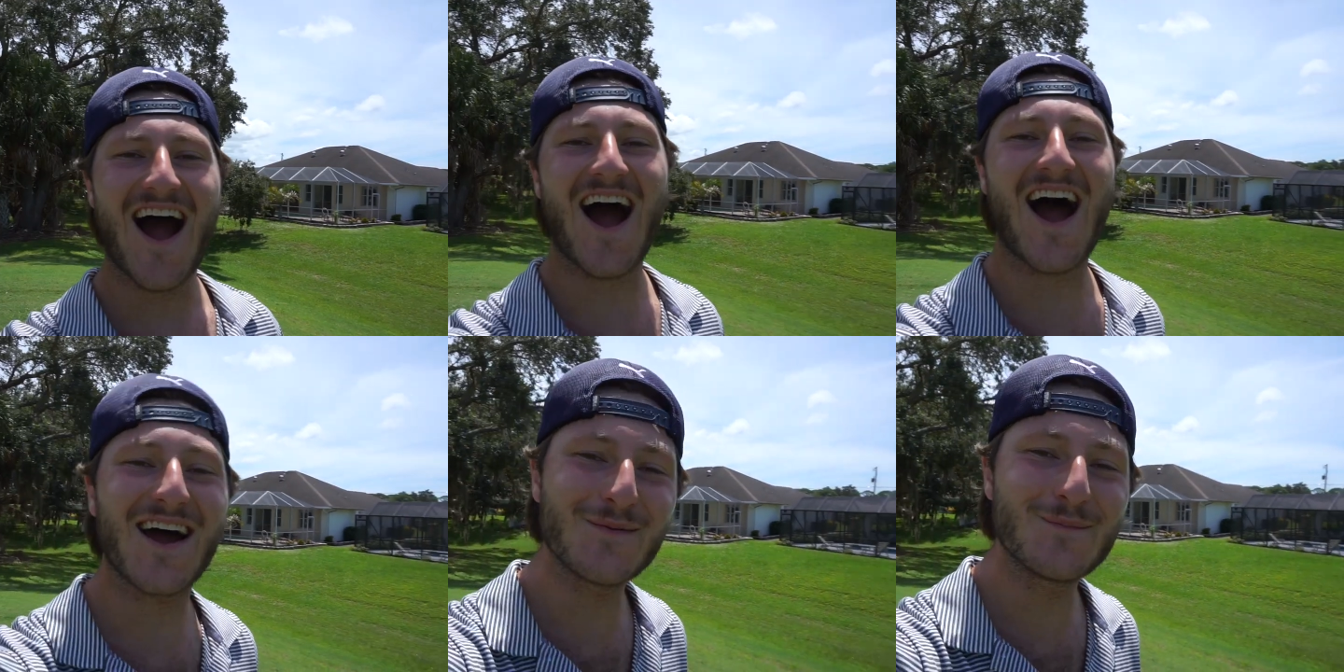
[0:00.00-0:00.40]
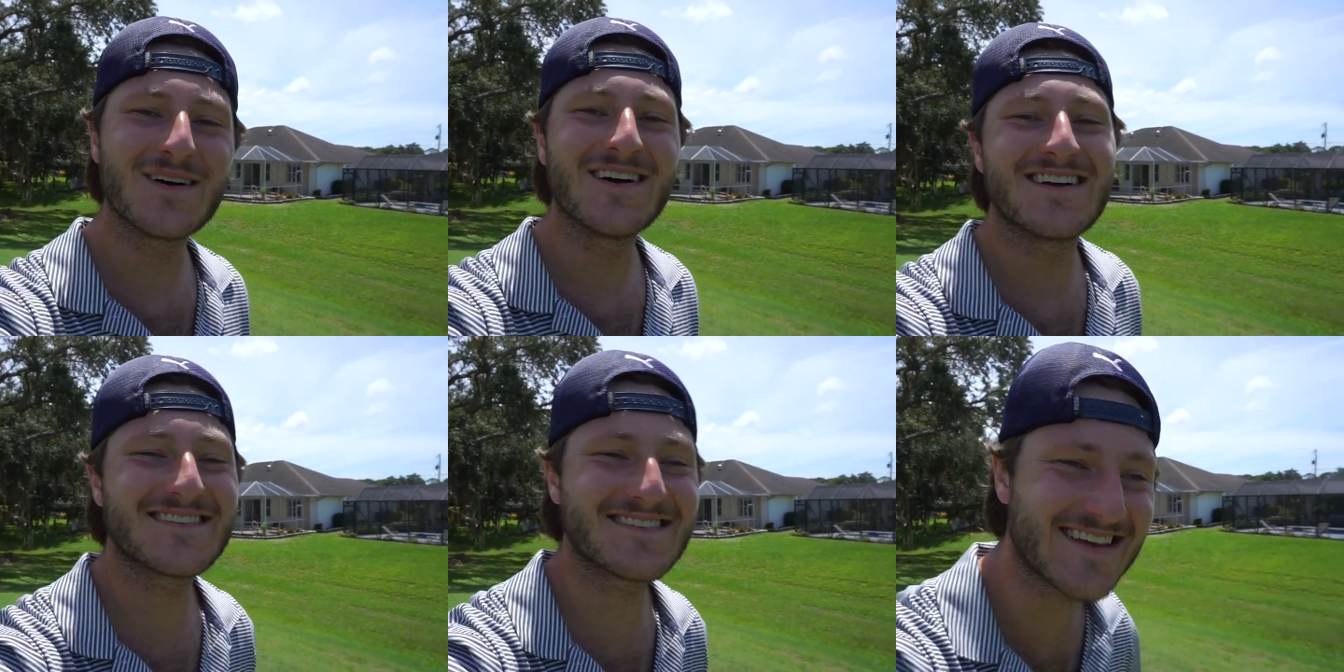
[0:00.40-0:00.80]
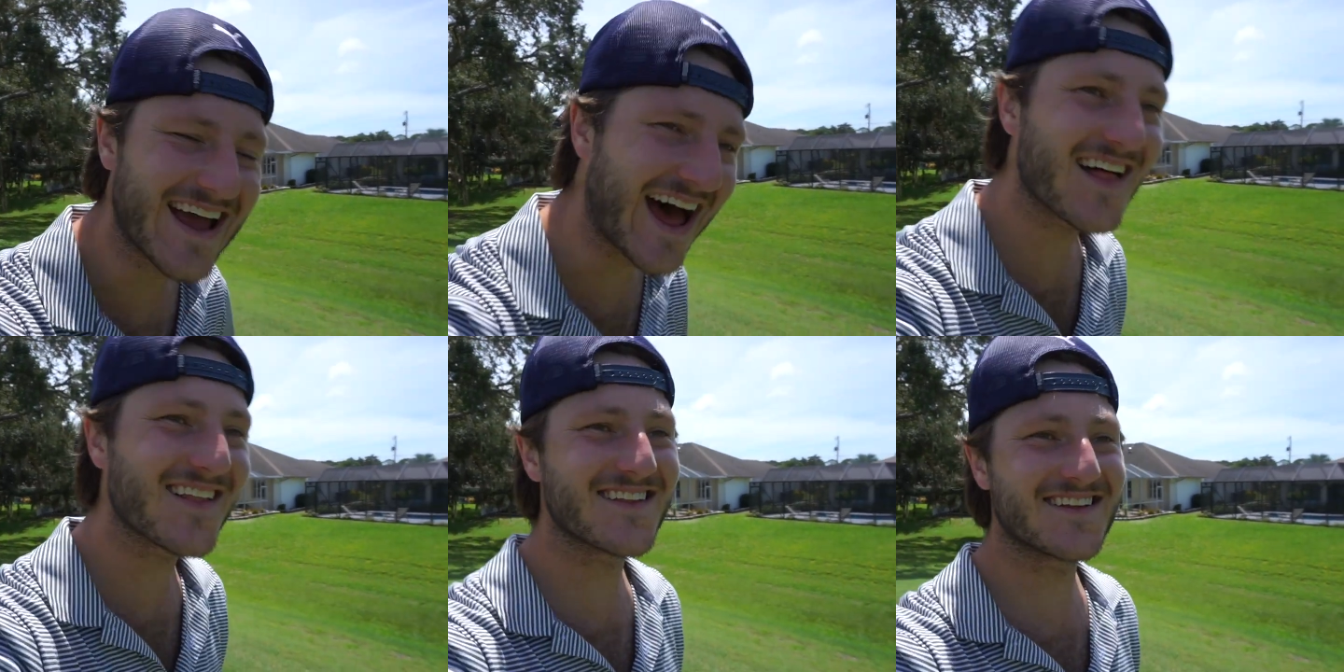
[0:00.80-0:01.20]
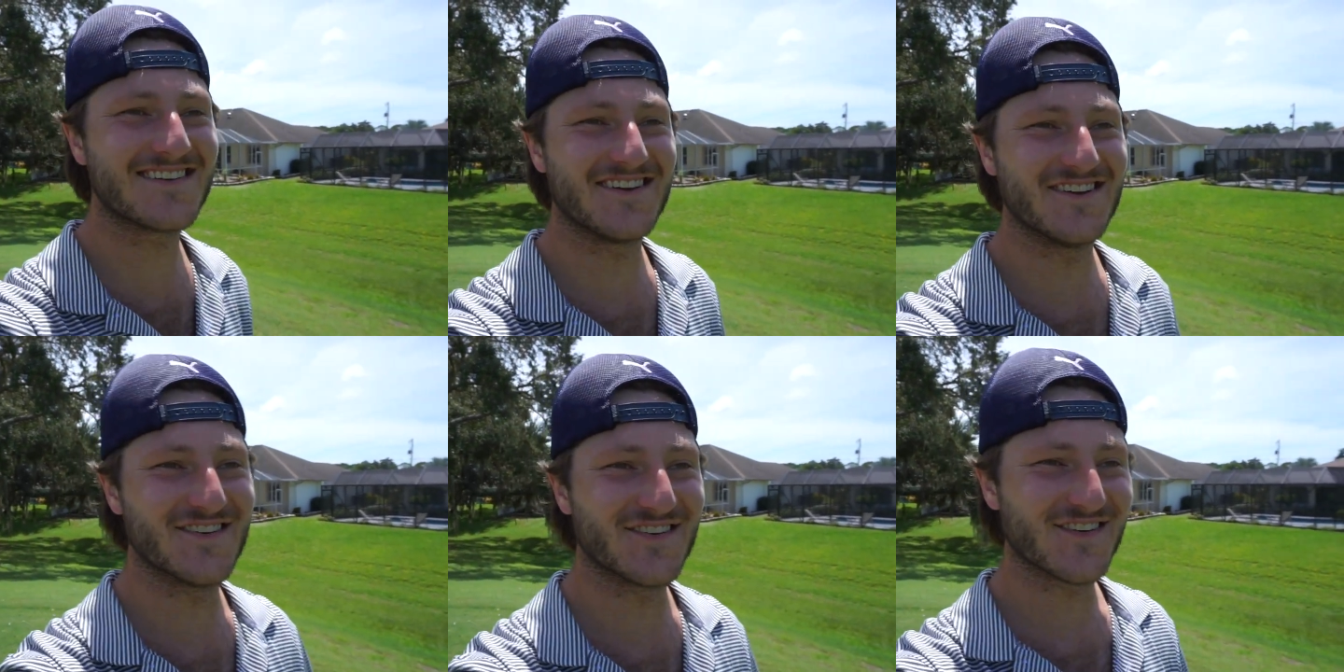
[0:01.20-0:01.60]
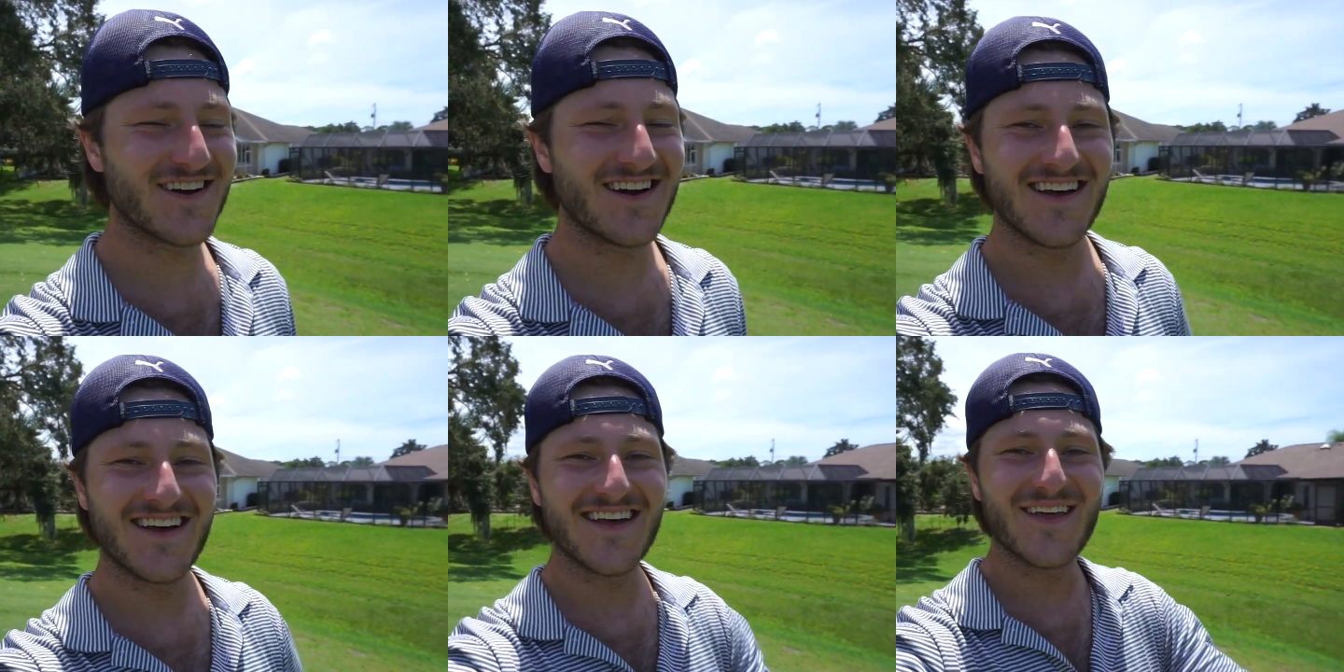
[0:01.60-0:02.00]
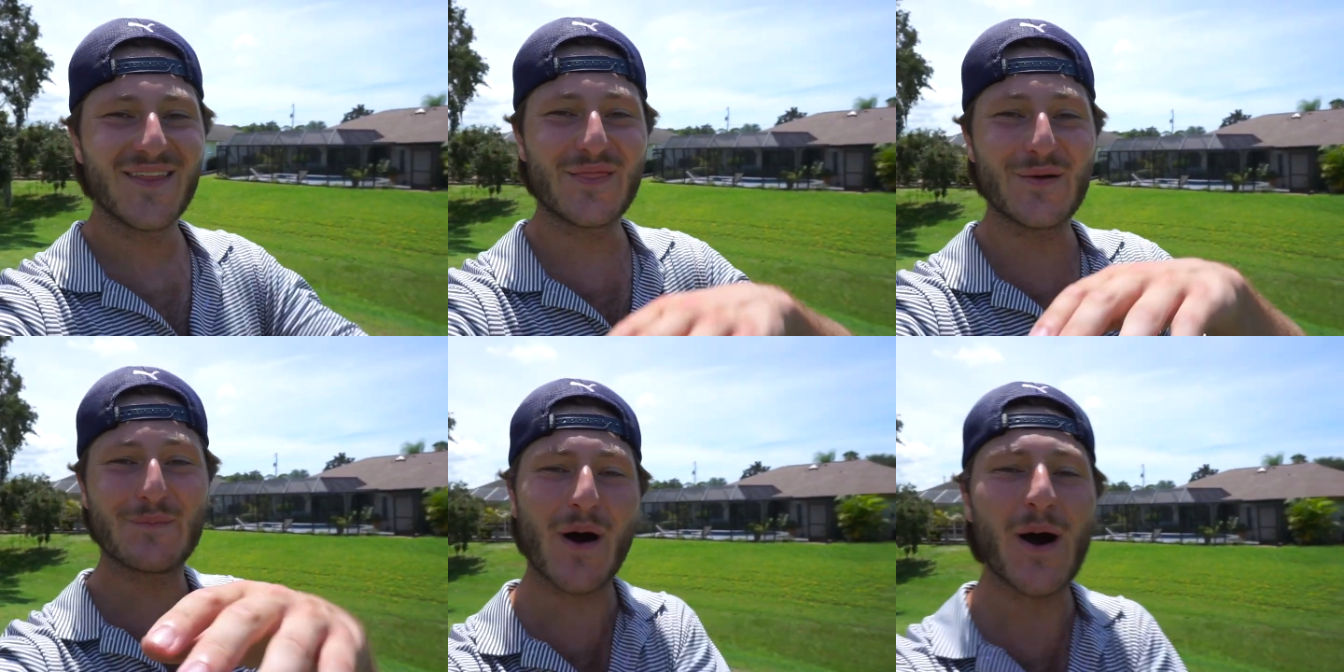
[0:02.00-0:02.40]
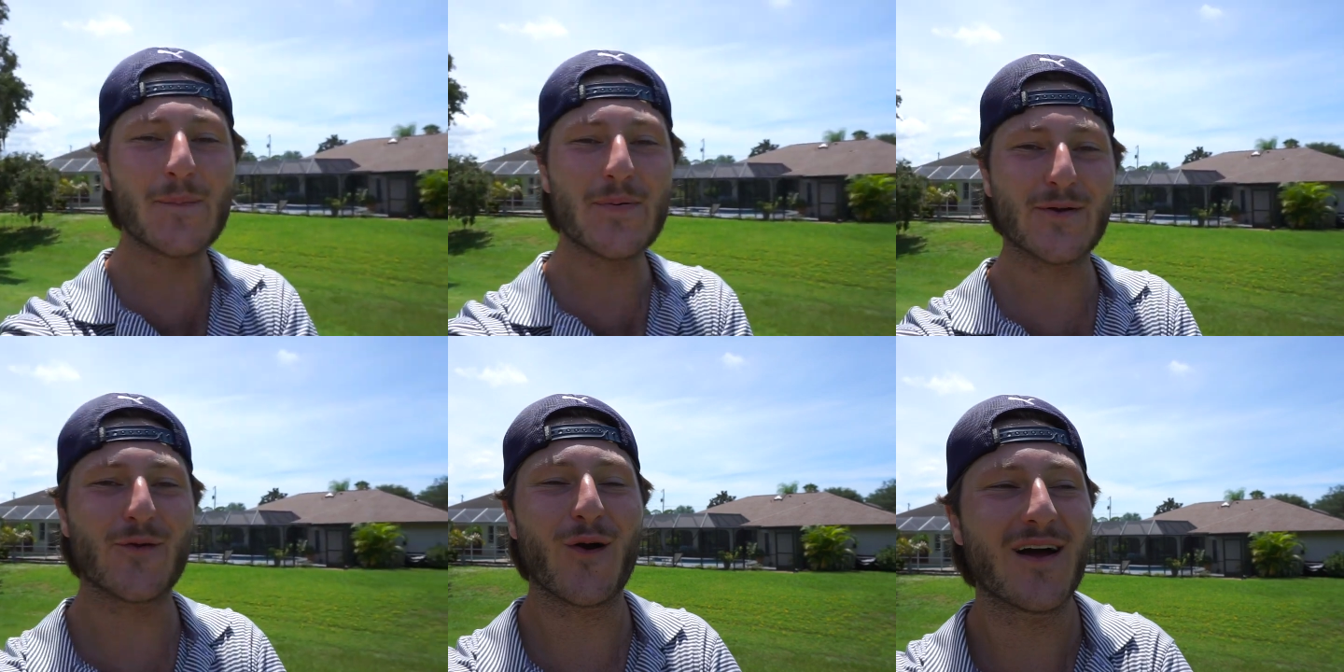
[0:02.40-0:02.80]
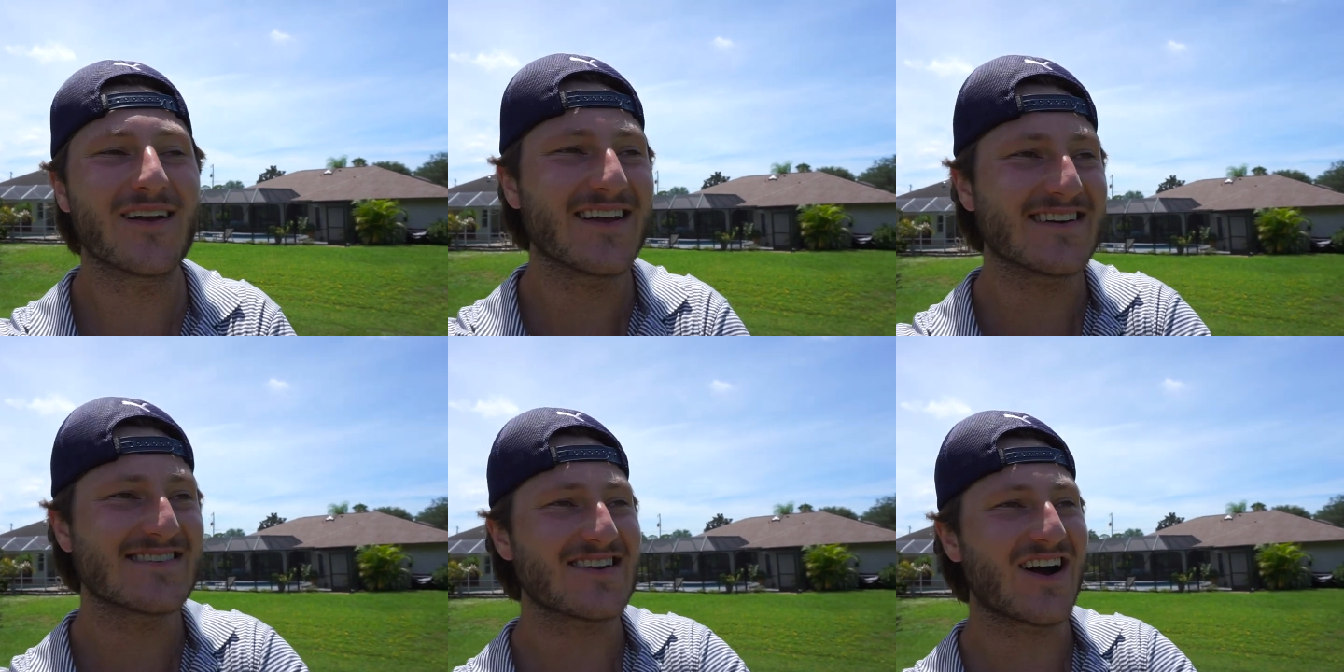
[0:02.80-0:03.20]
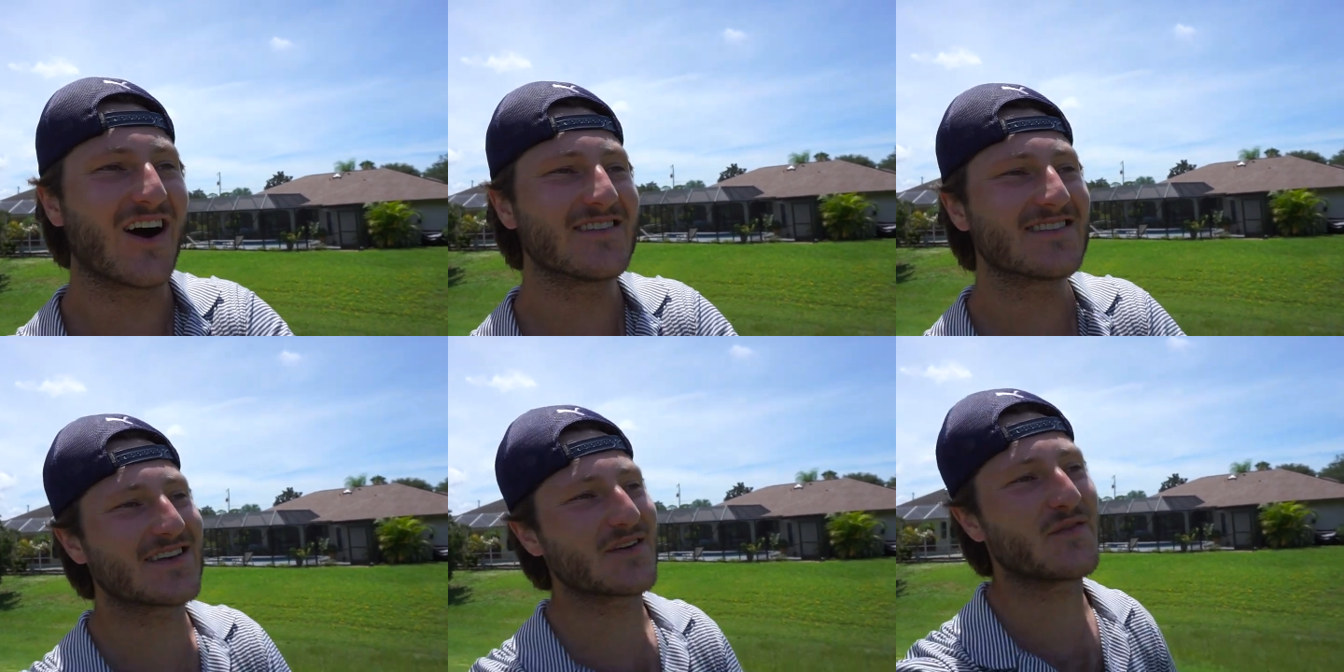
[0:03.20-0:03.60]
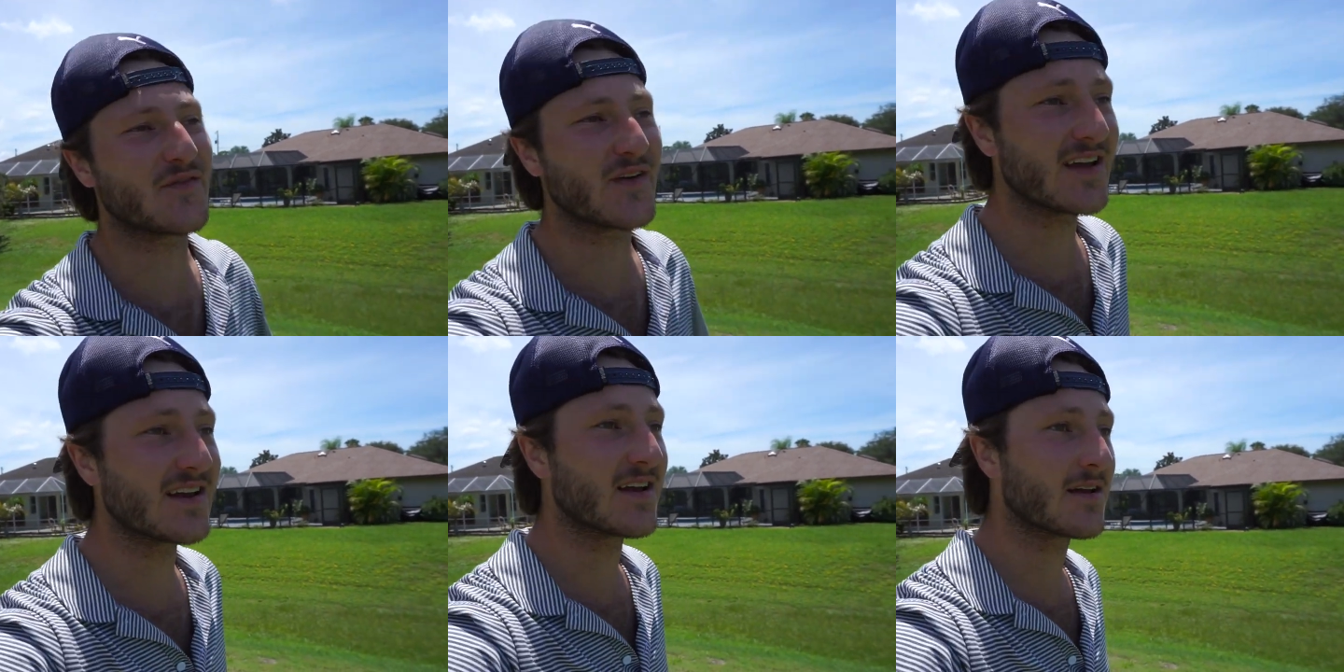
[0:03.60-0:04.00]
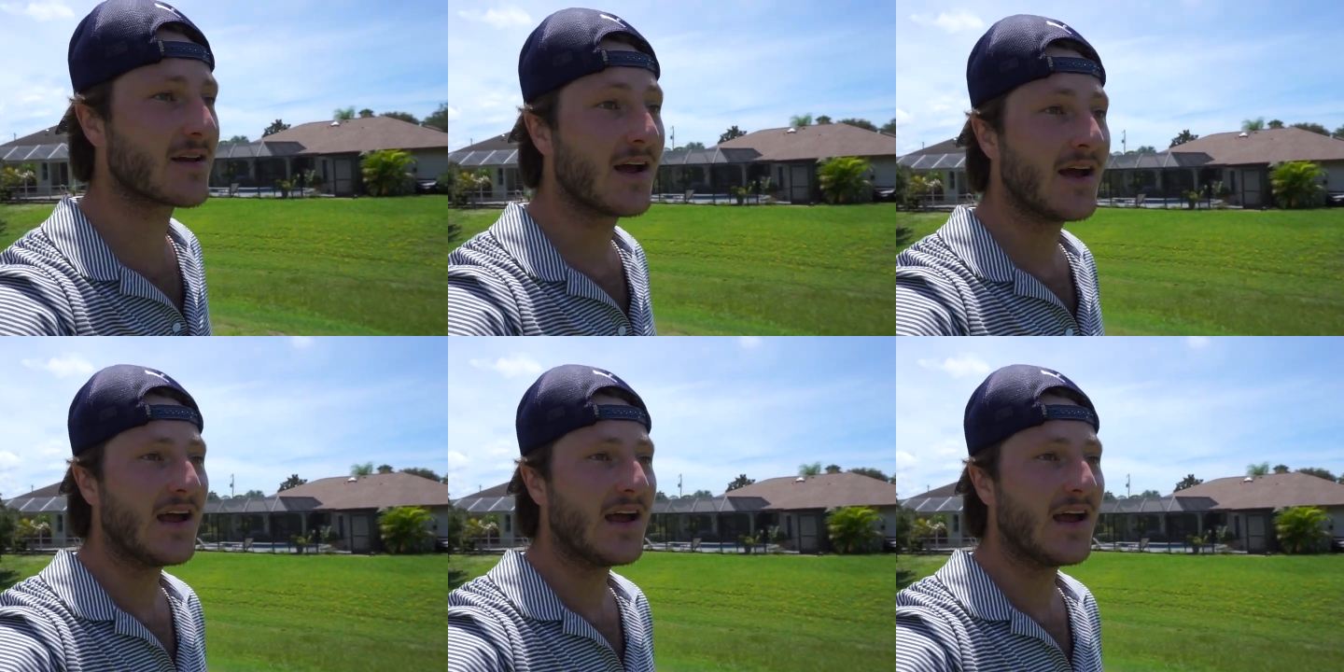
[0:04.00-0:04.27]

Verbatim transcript: I'm telling you, the bump and run is undefeated.